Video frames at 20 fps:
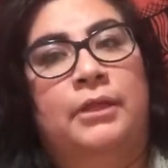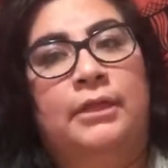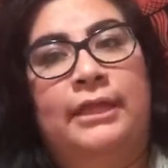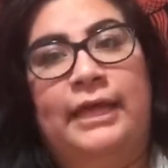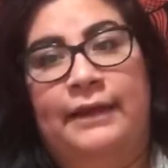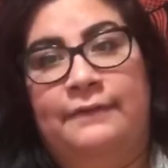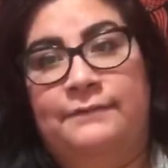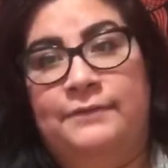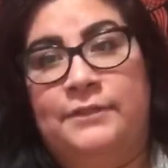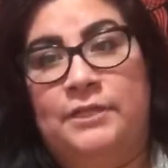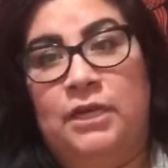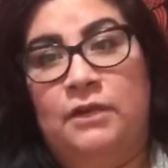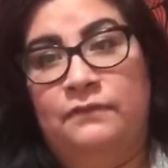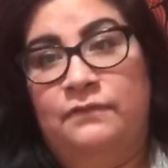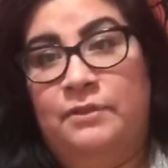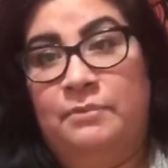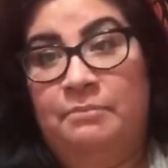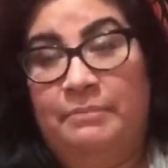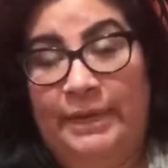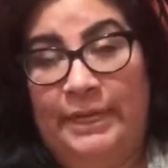left of
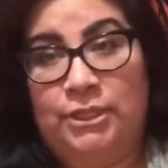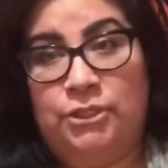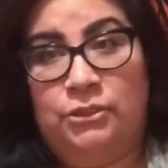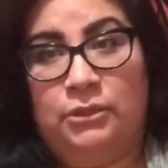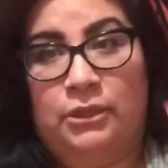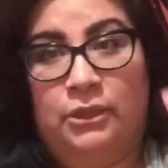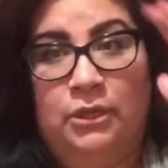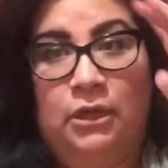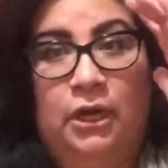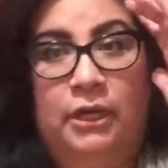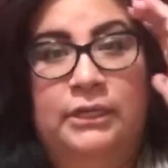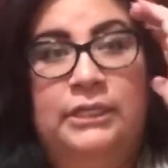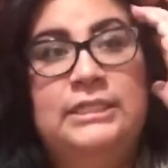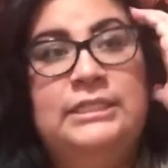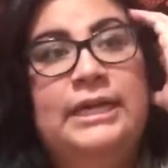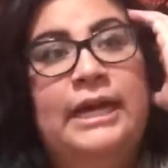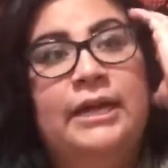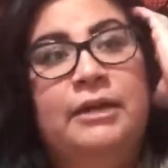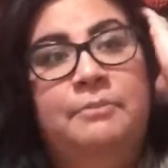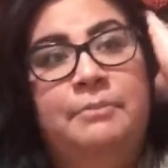the Major Arcana
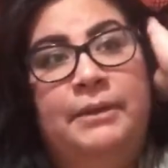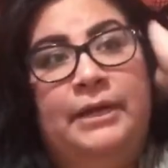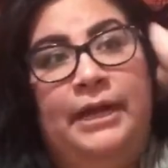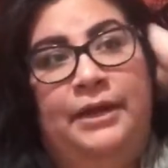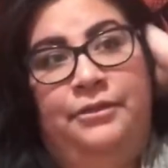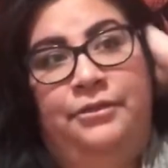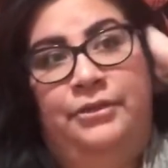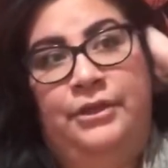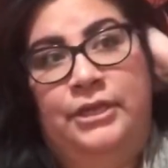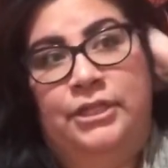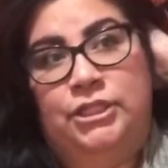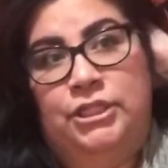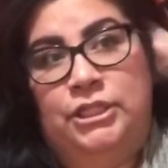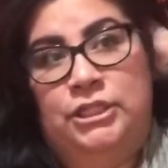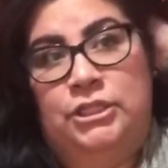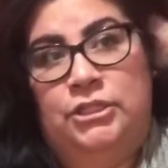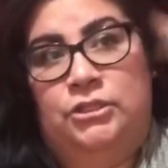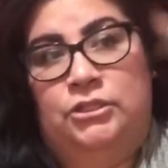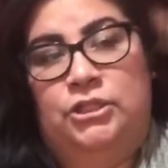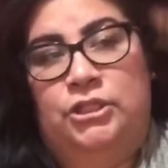deck, but I think
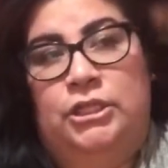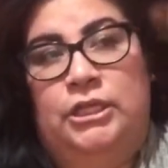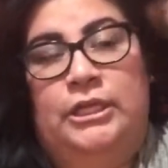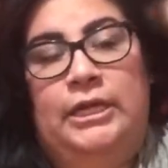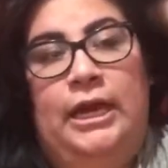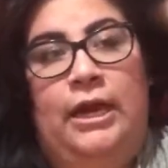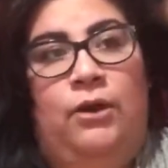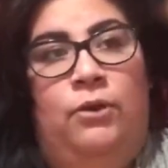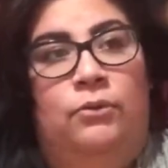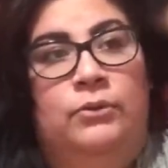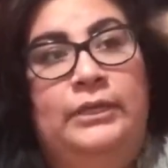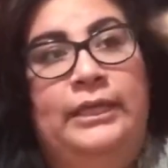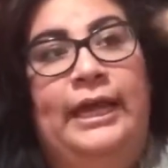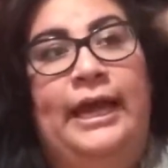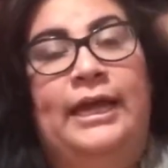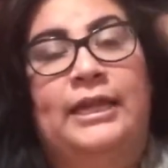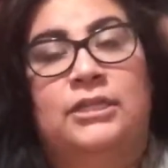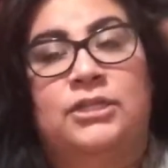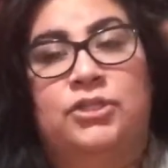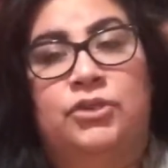she's, she only
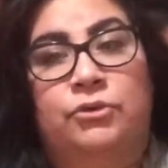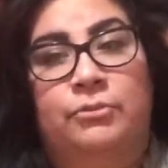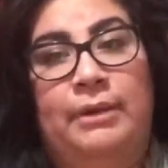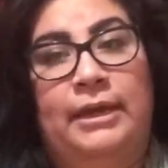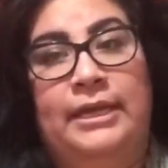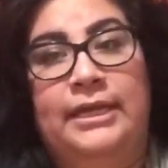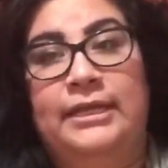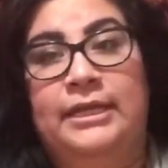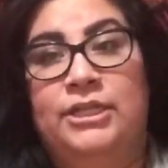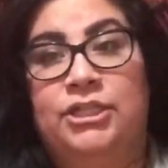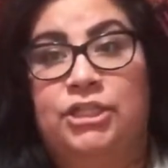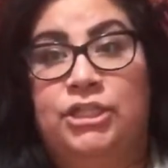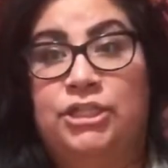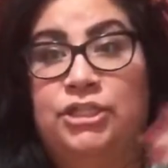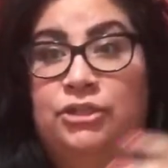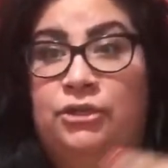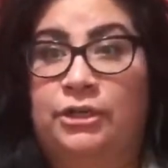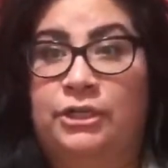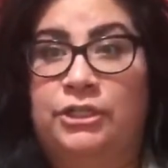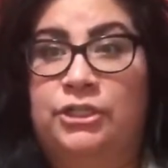had so many that she
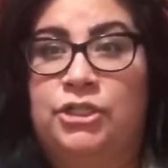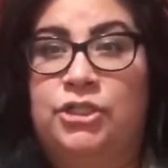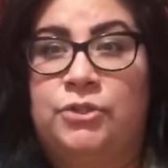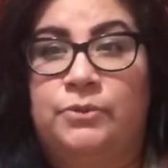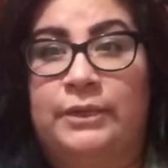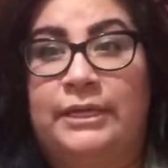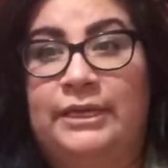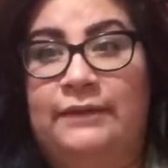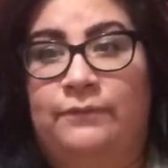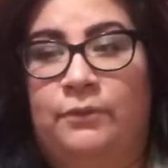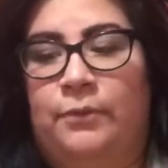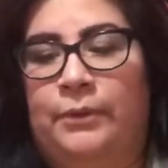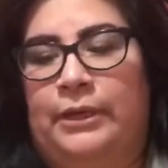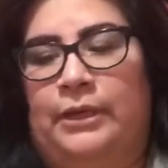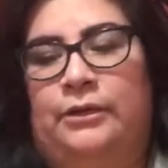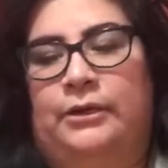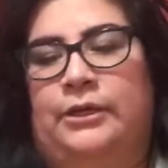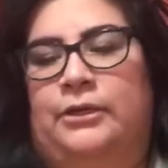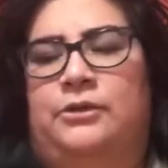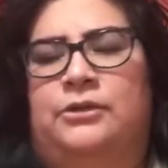started to do a giveaway
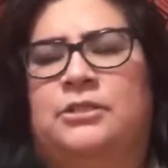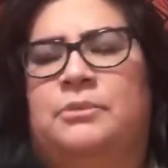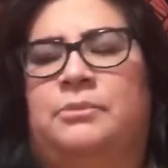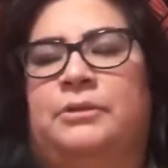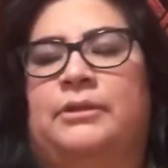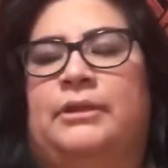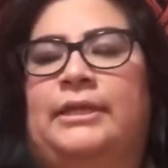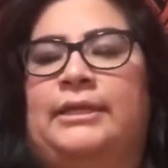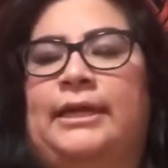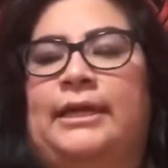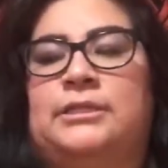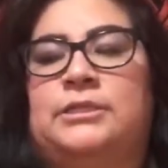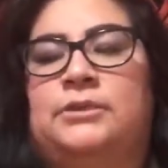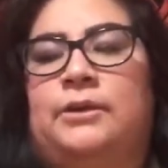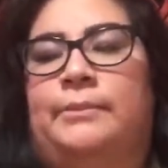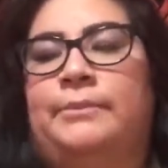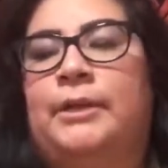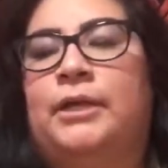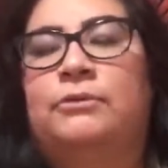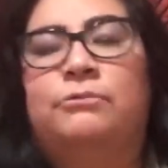on it or something like that. So
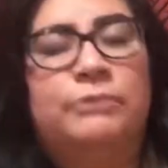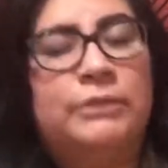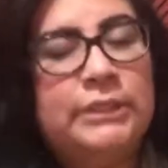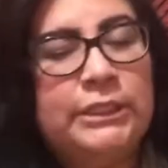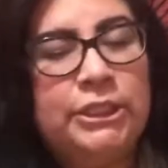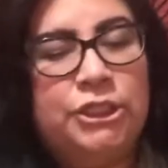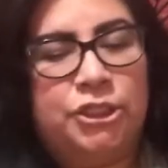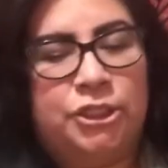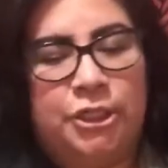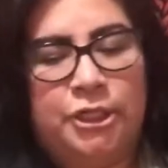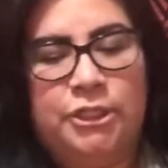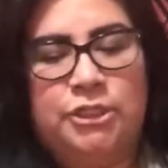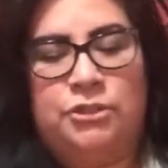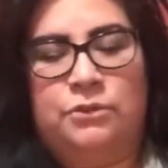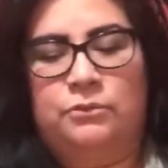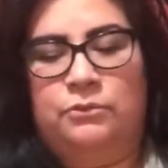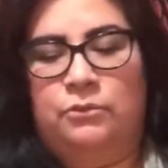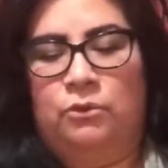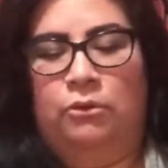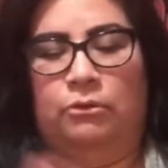I'm not really sure.
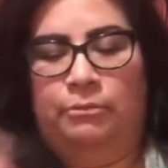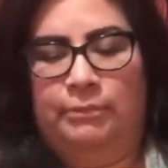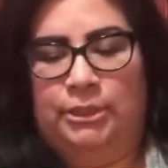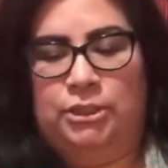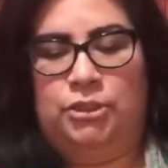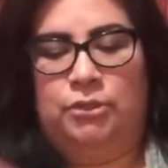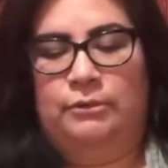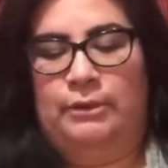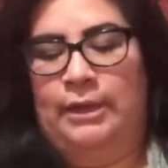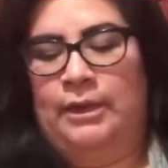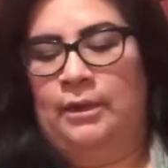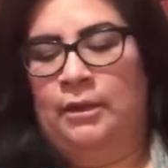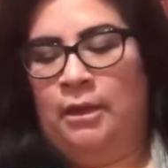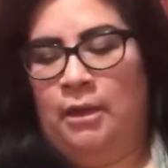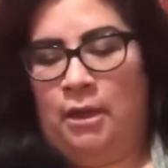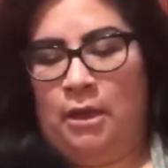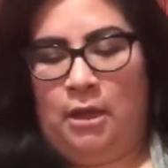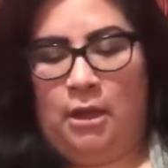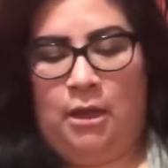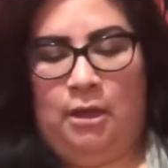Don't pull me to it,
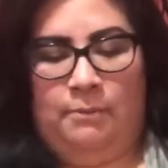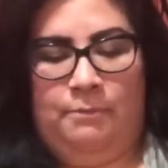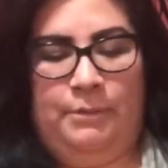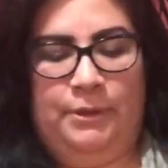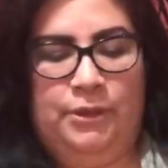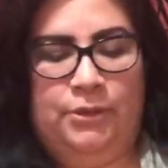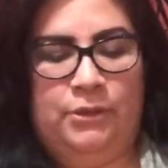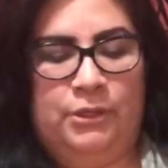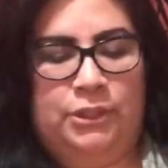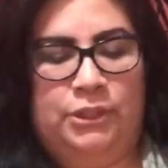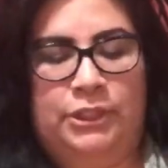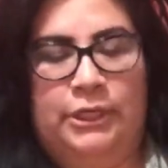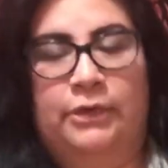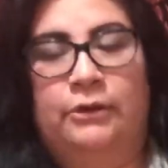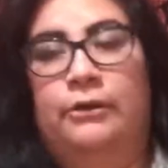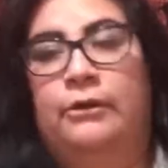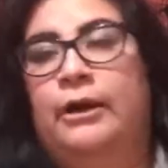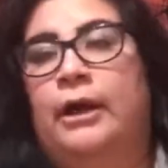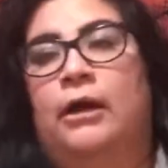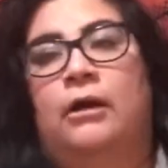but you can check
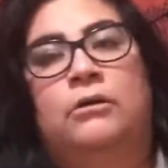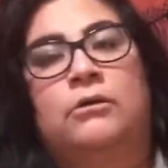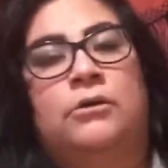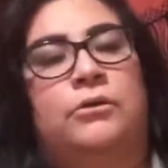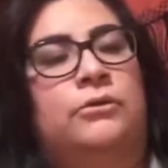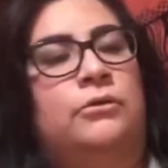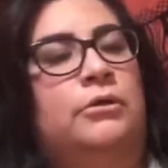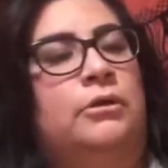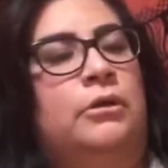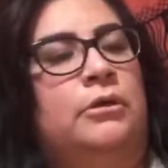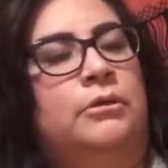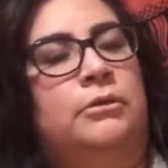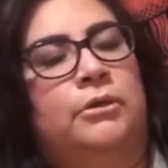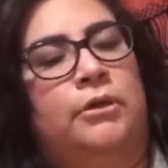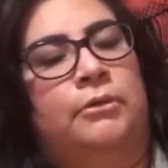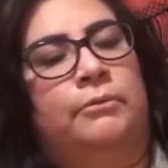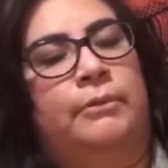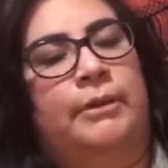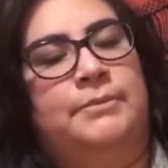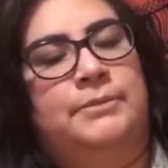her out. Go to her,
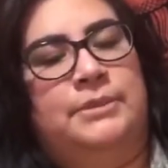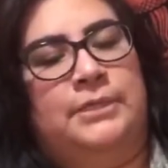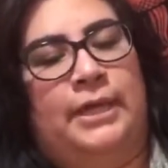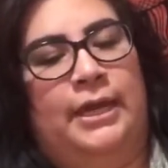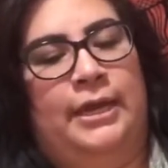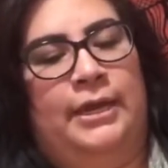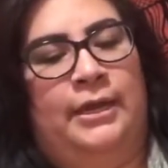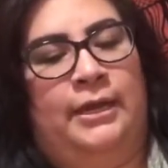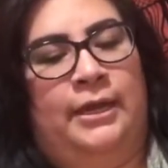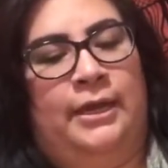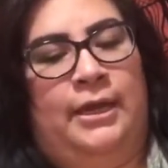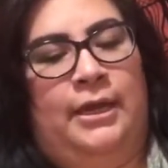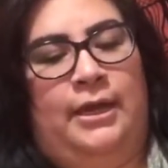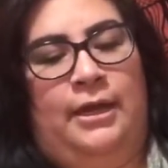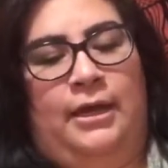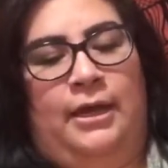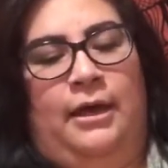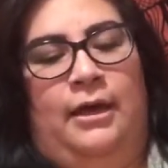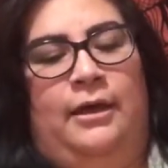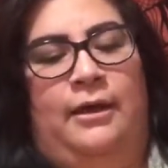her website.
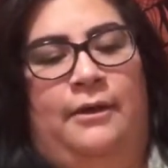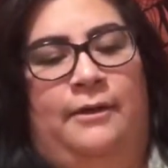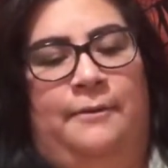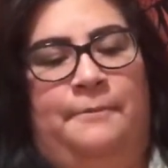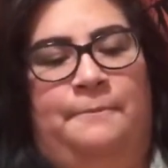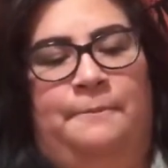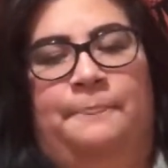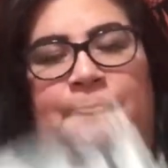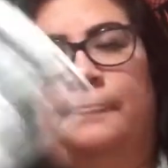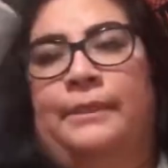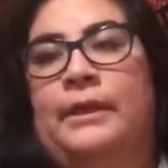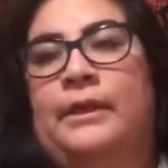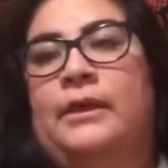Um,